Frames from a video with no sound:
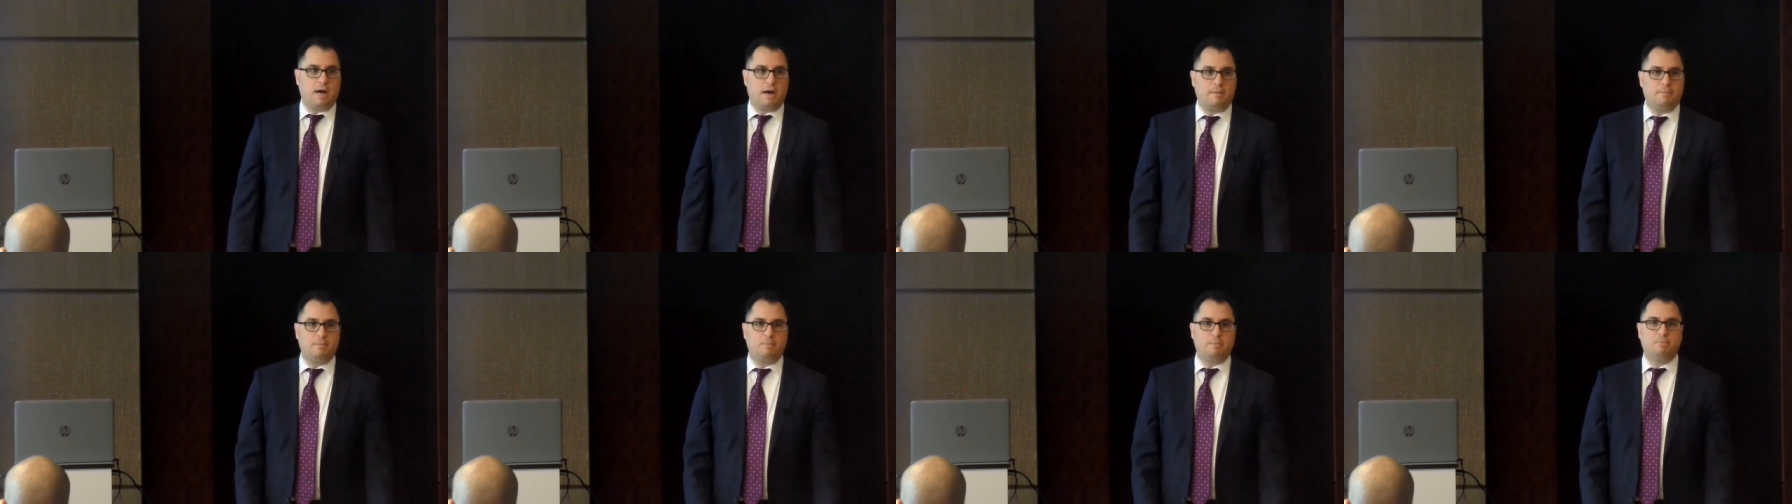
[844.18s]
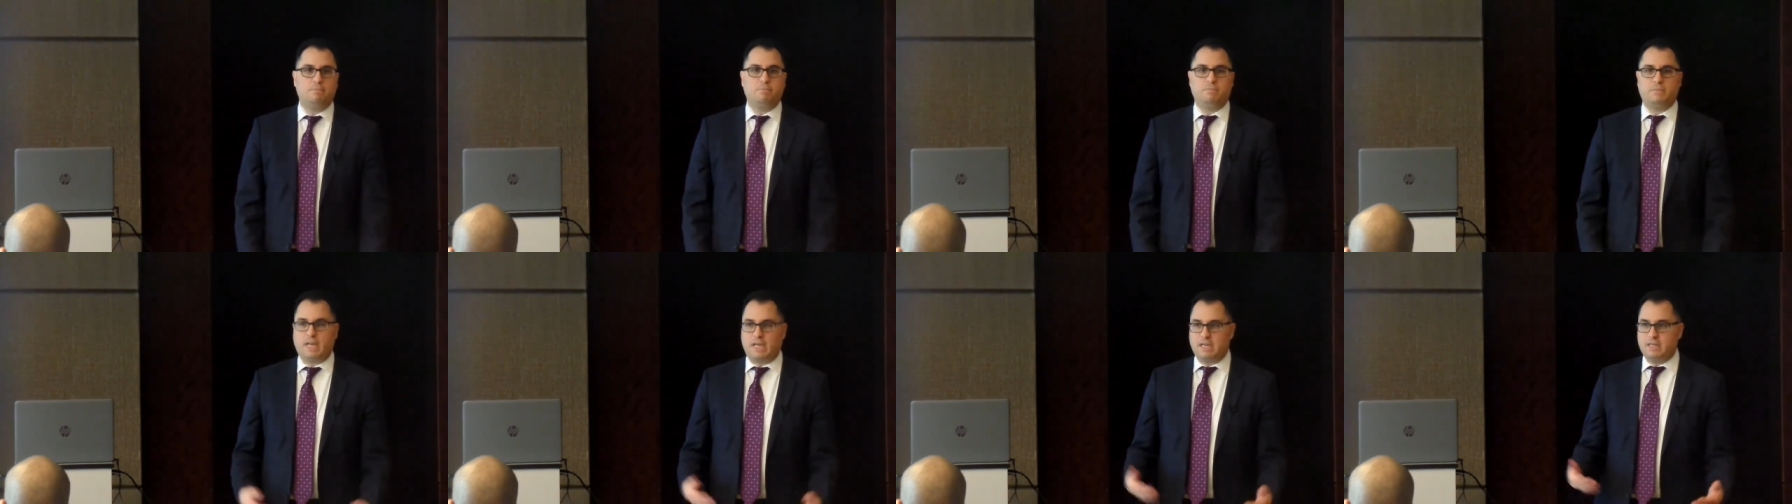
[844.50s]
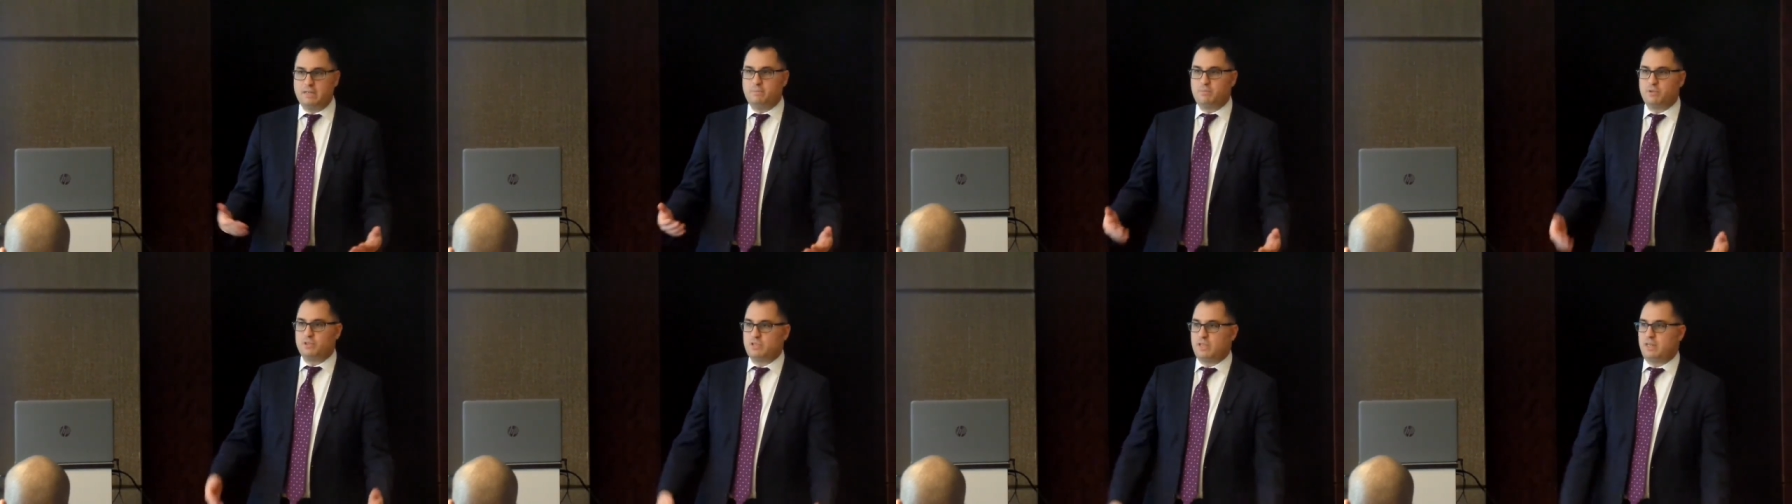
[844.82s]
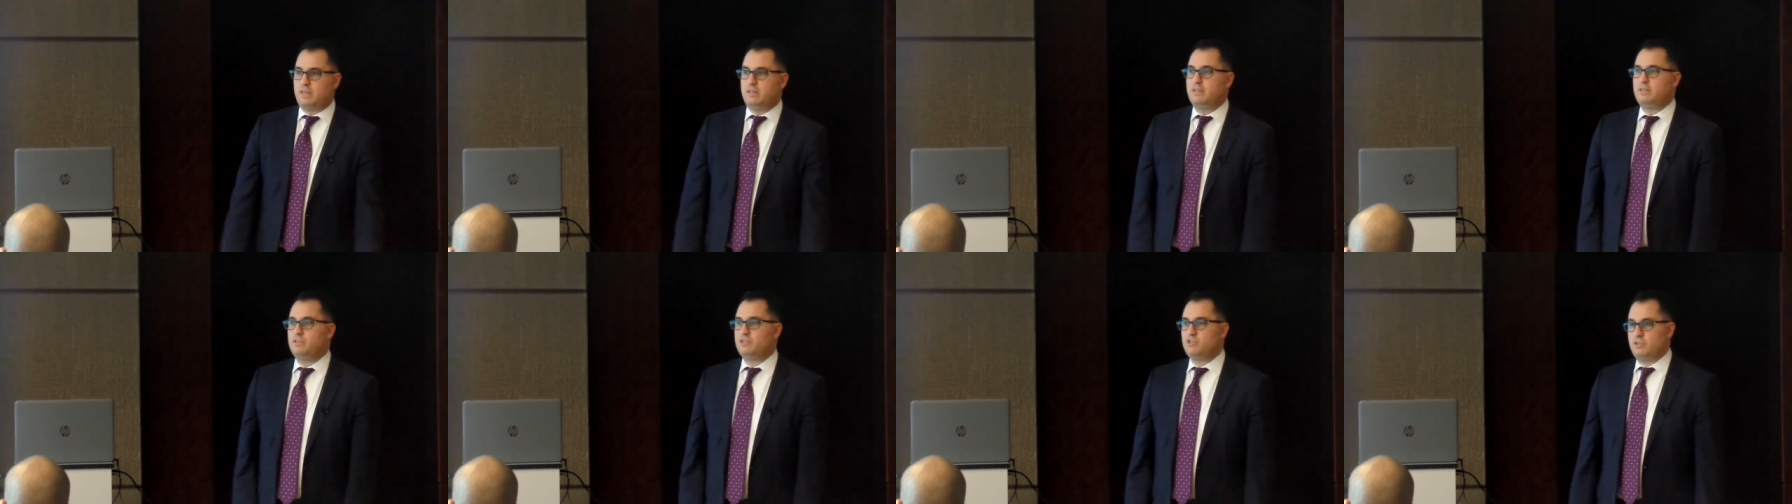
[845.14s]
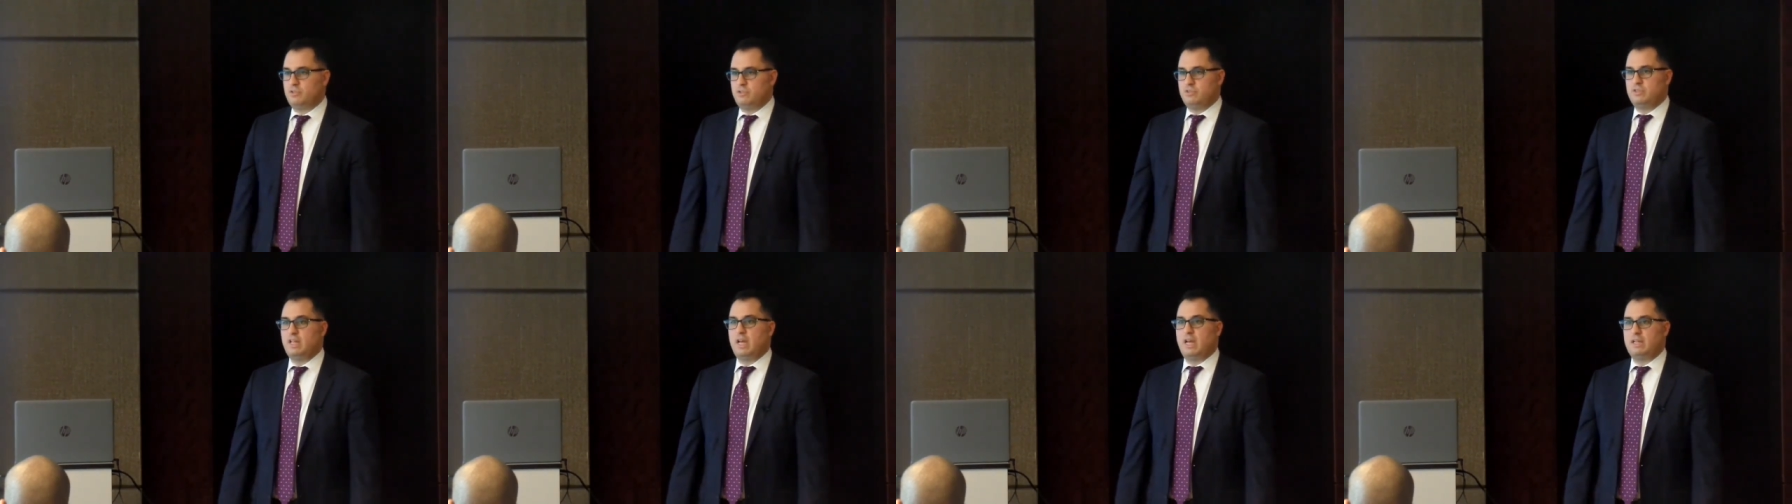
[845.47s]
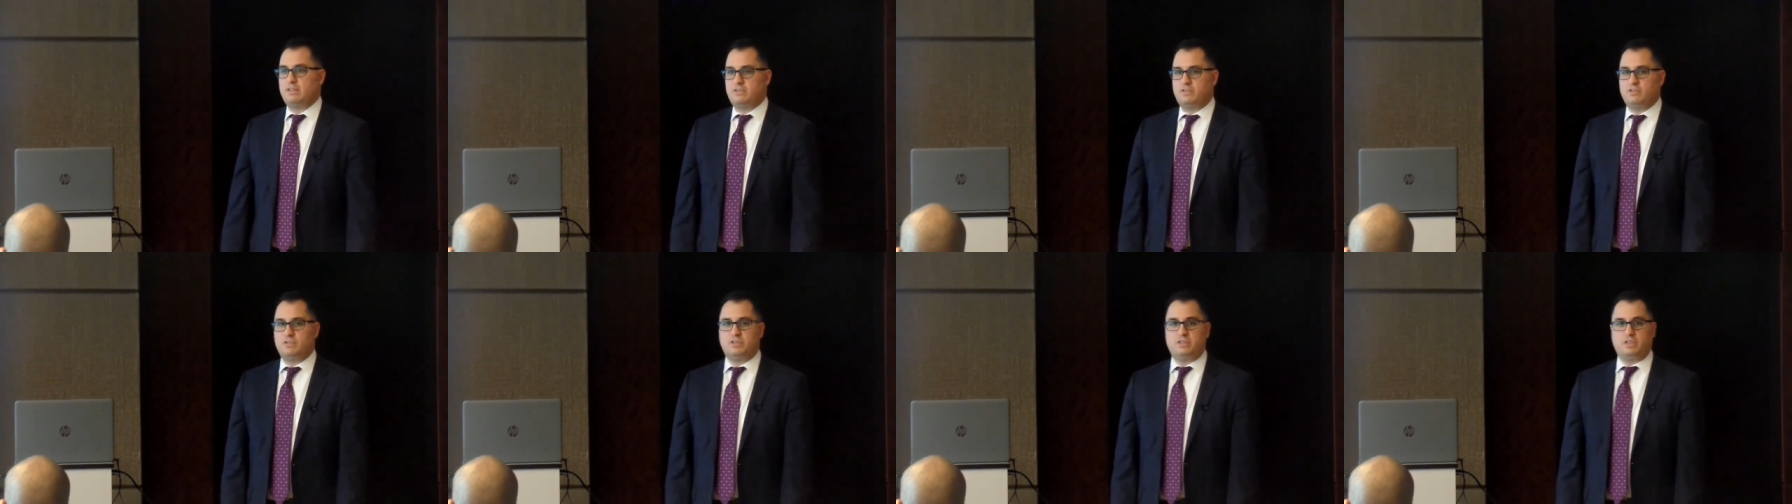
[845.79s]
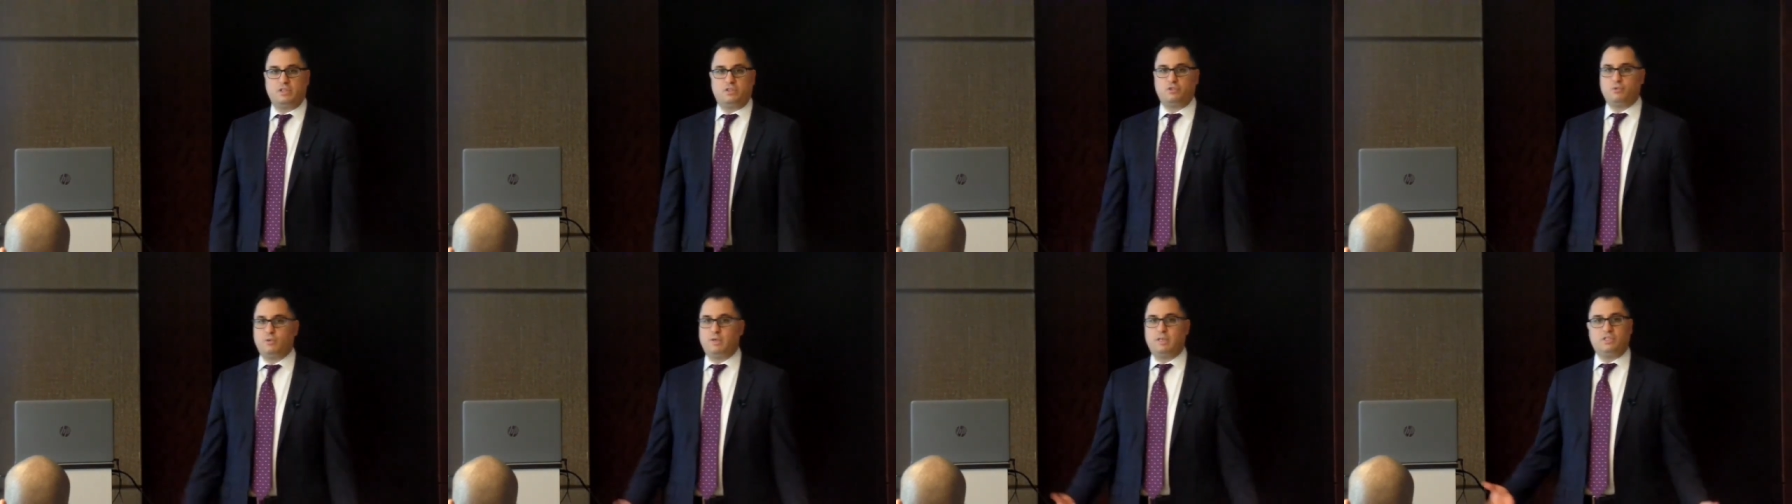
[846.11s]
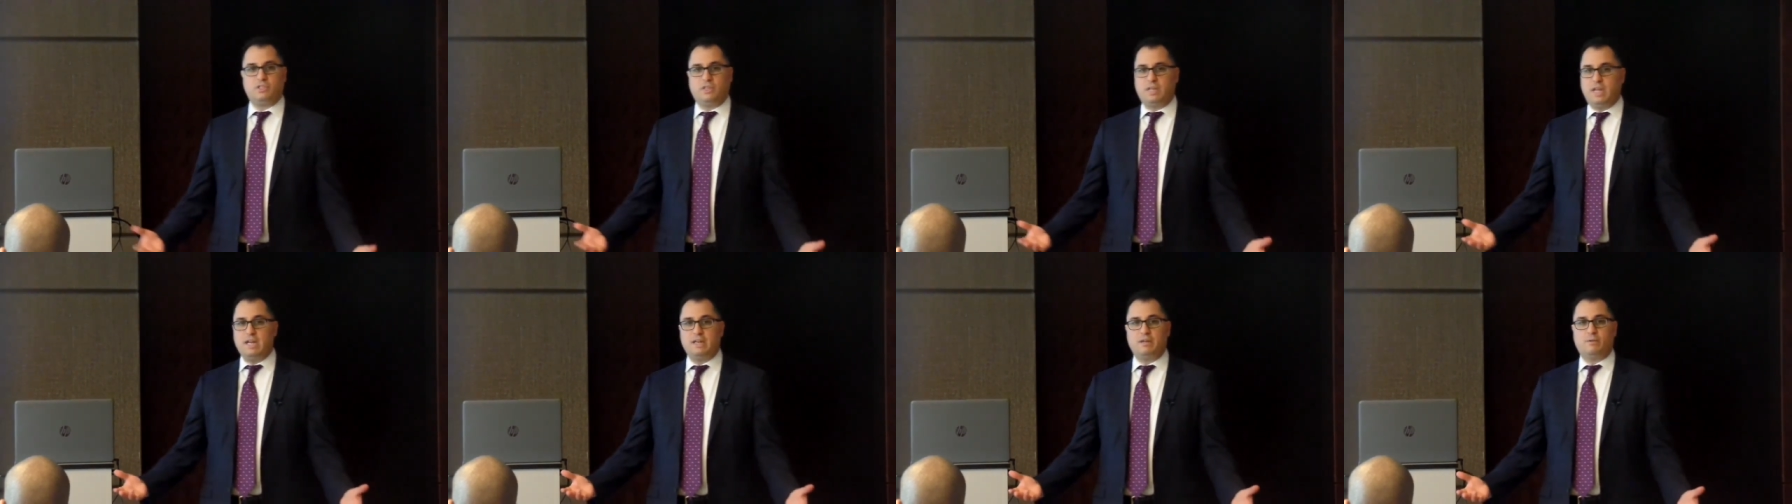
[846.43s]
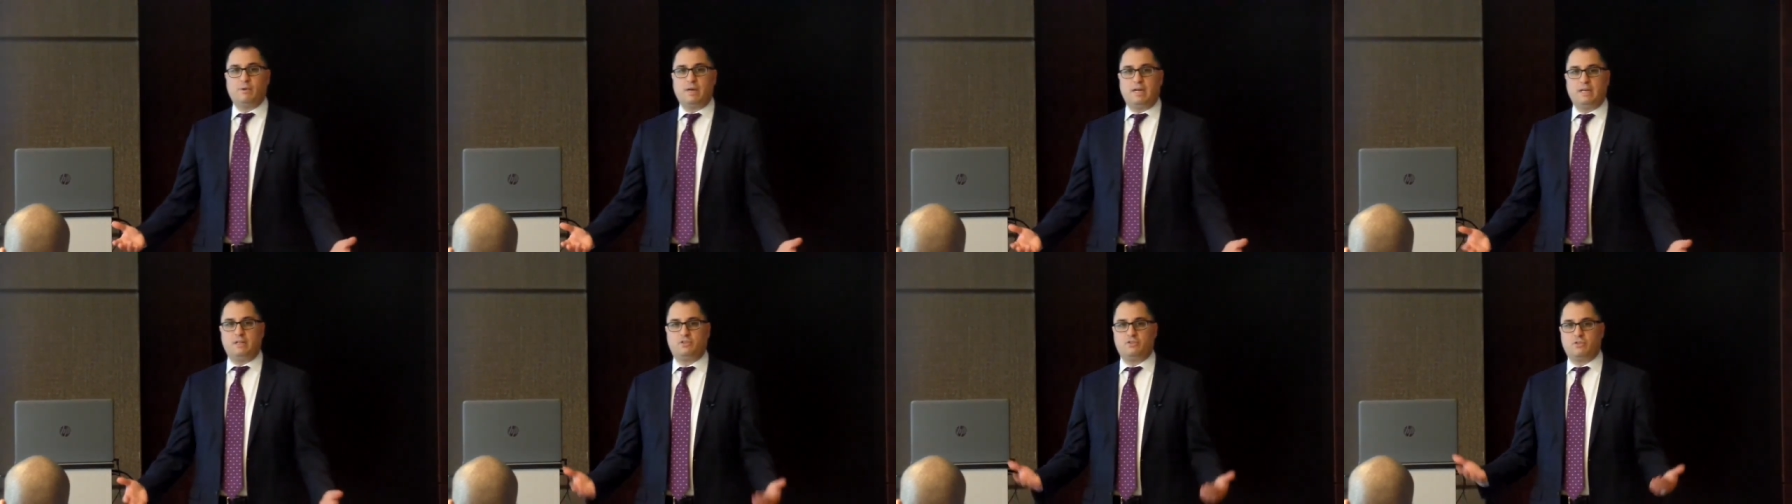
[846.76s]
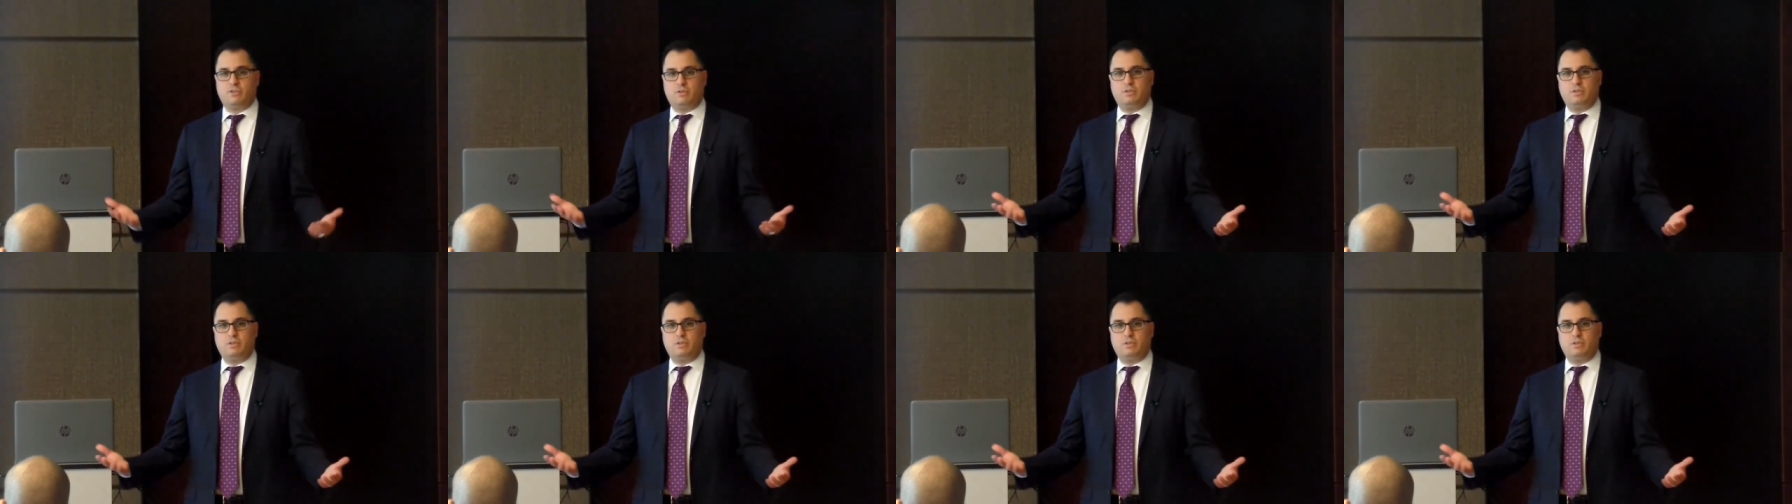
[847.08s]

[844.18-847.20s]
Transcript: 90% of the insurers, that's their situation anyway.